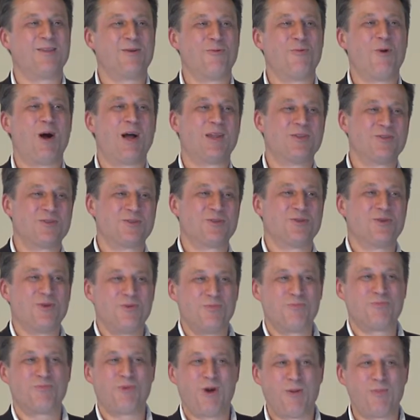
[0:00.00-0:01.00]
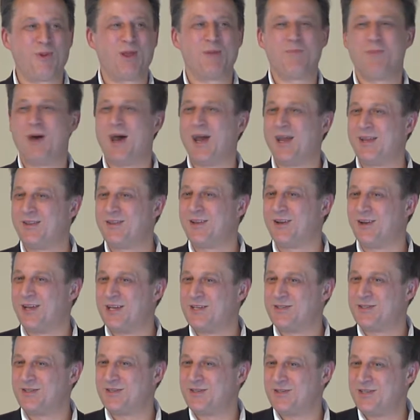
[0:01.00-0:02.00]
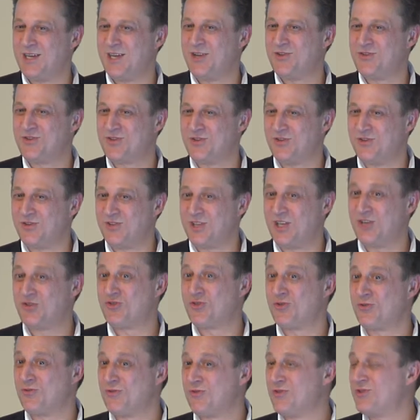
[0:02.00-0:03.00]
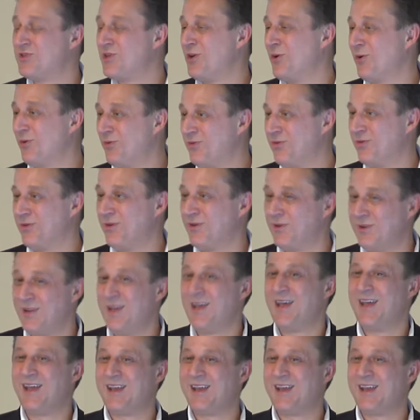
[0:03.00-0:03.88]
the ones who probably paid the least attention to their children's health and